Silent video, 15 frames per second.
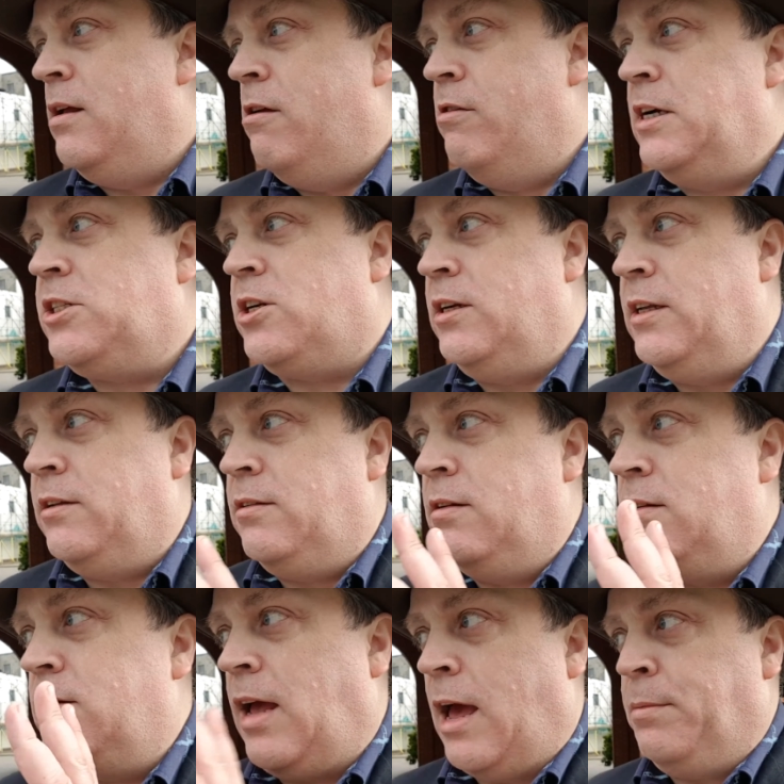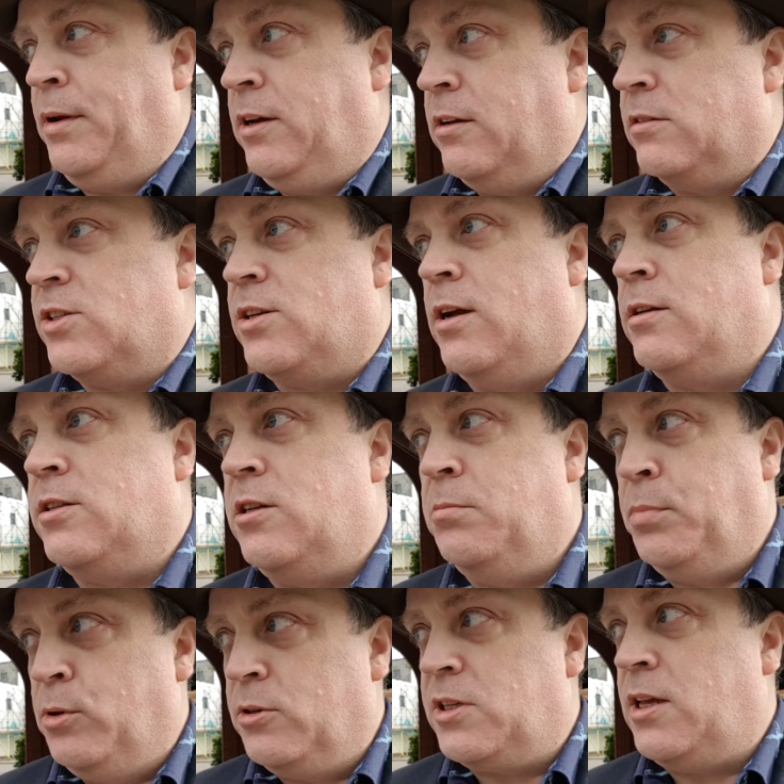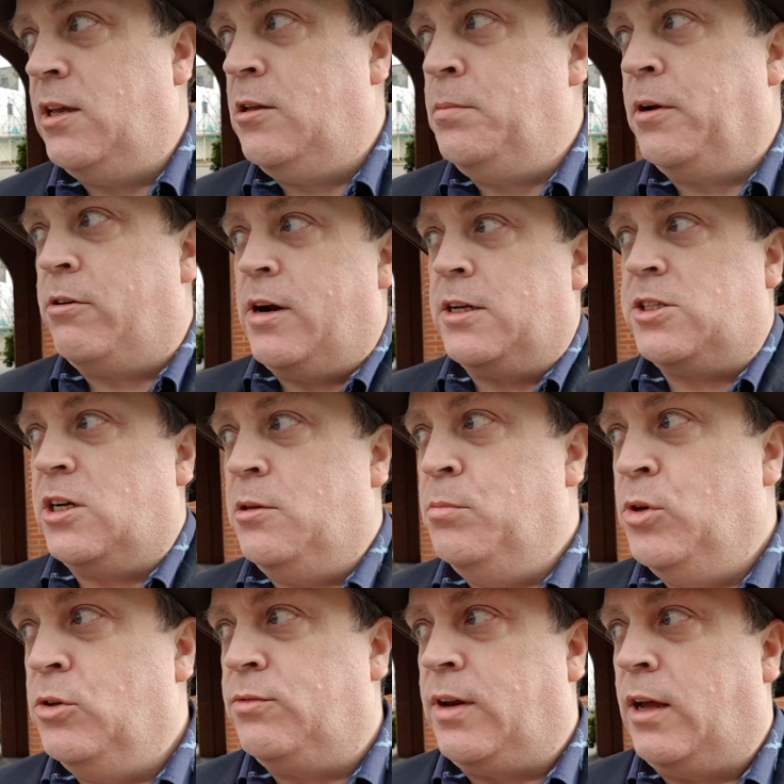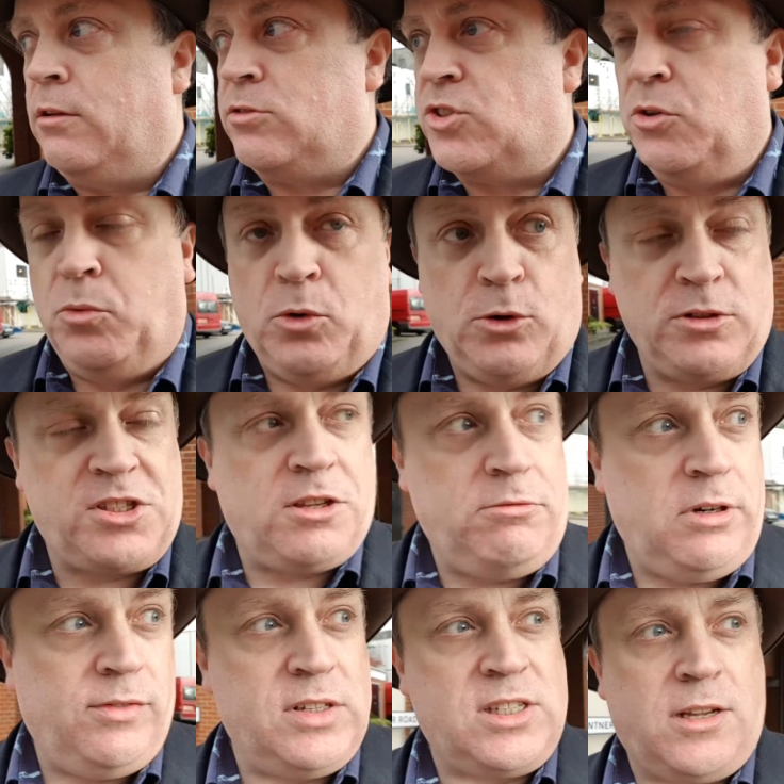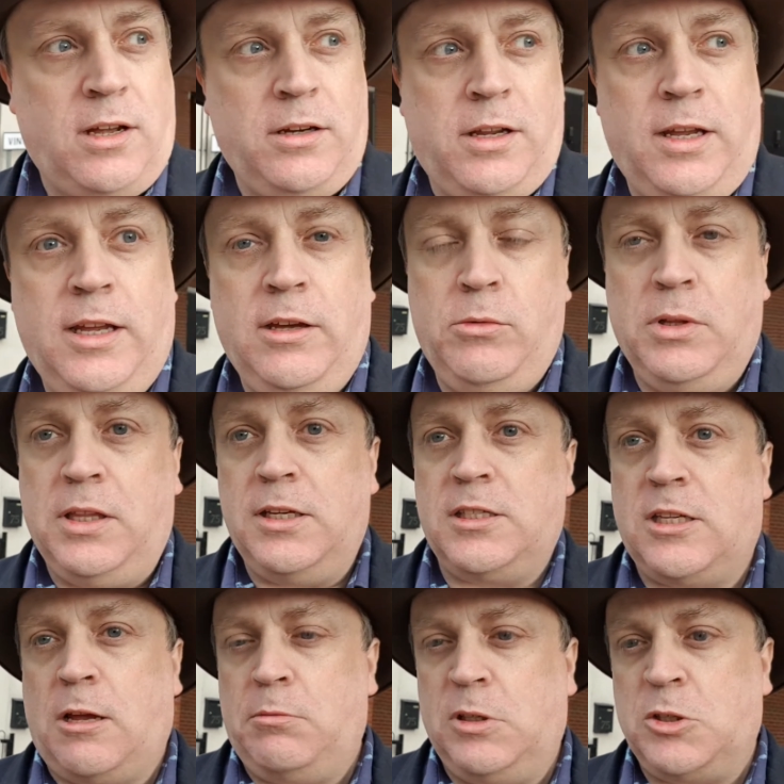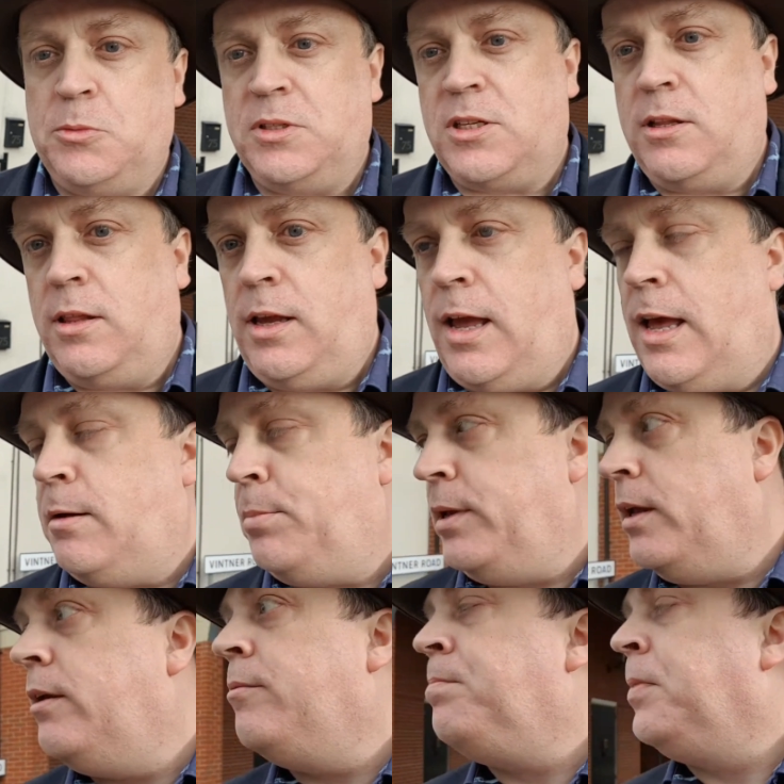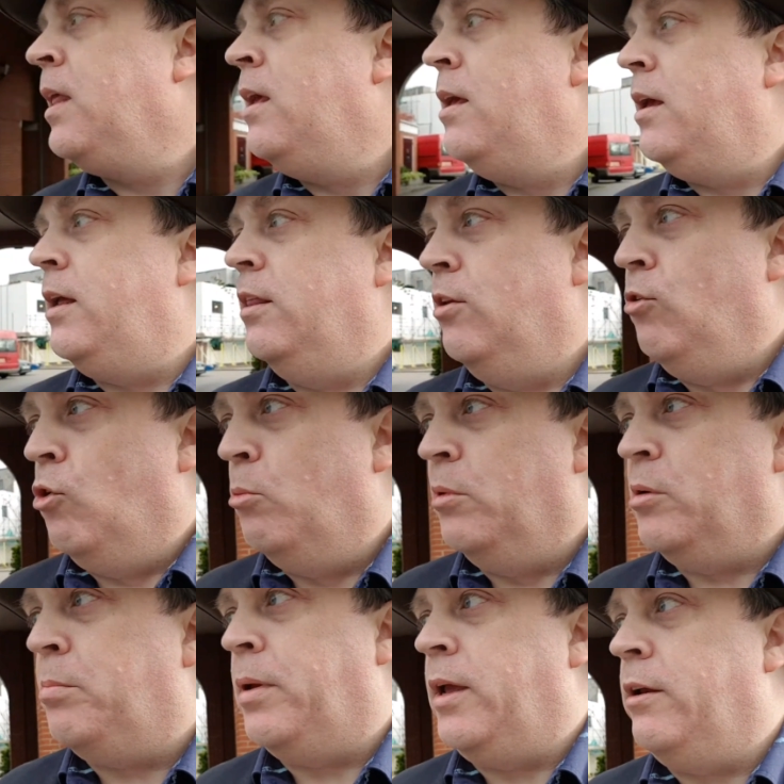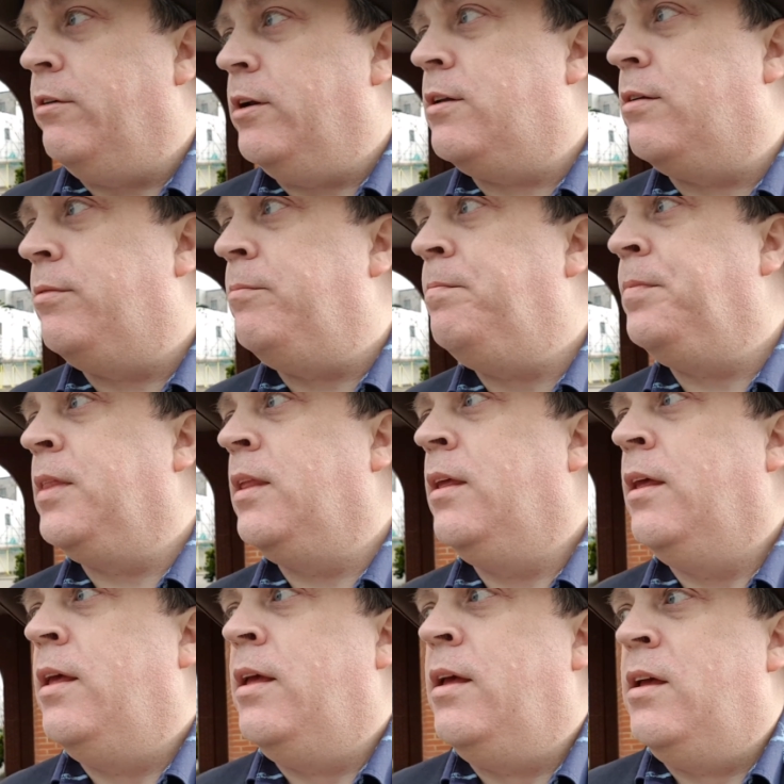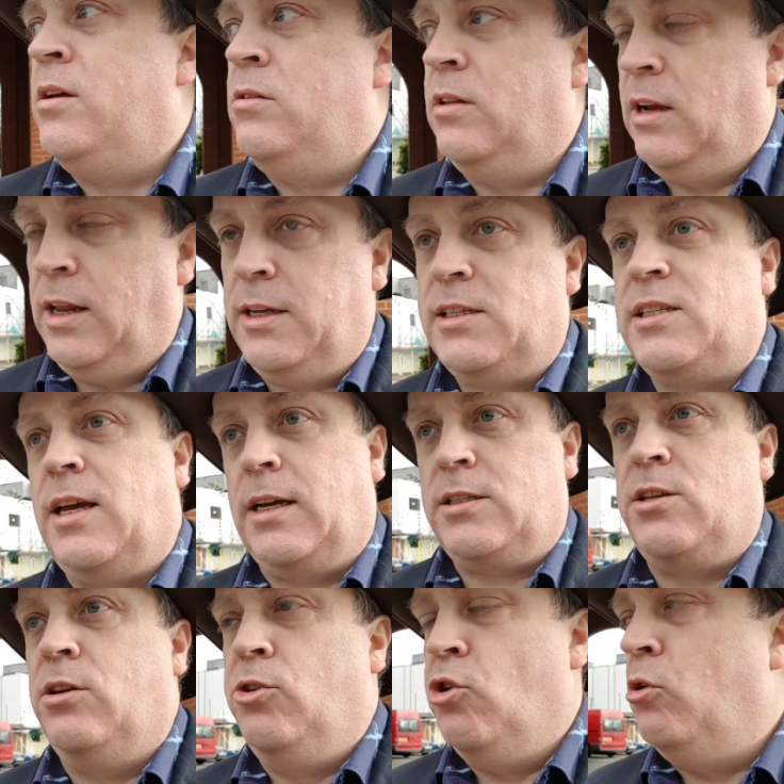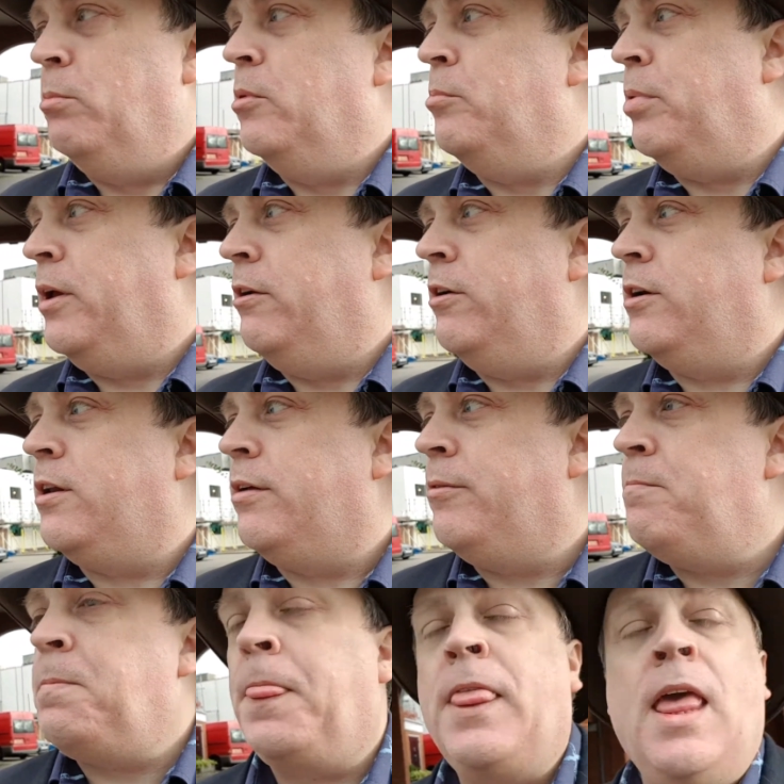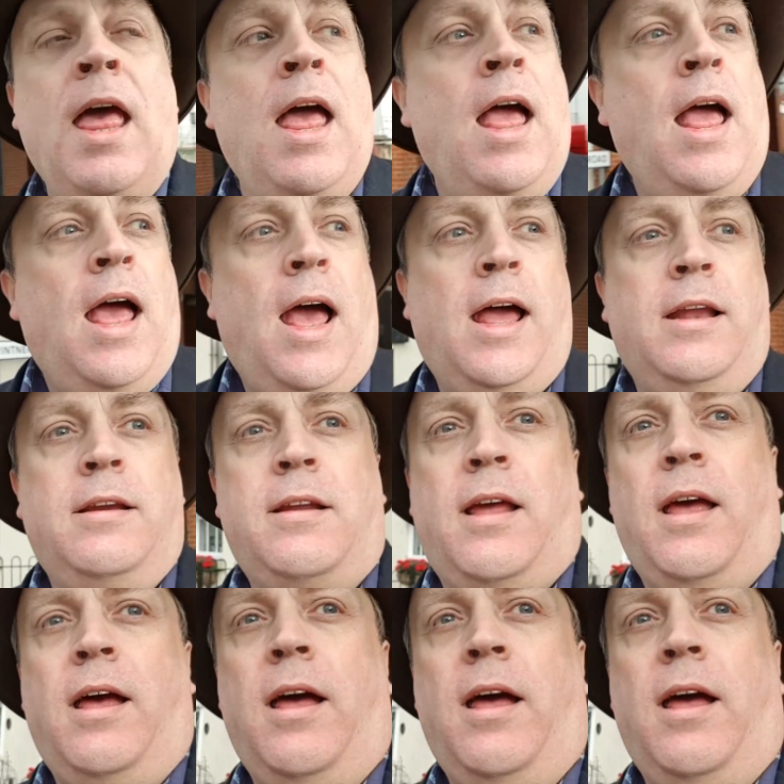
originally Abingdon started at Boars Hill, but gradually moved down towards the riverside here with the establishments of the abbey in the Norman period the late Saxon Norman period. And